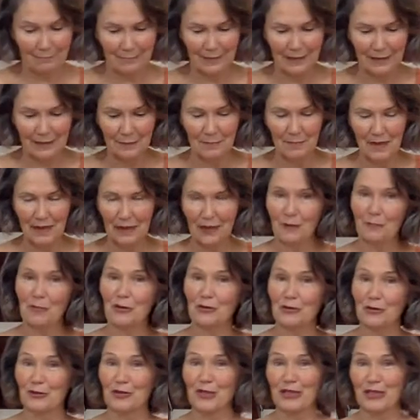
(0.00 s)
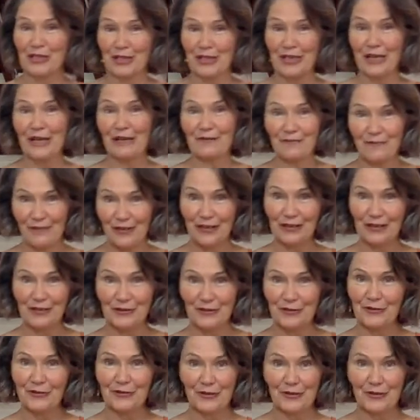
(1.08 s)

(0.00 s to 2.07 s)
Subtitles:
in my commercial kitchen had fun too,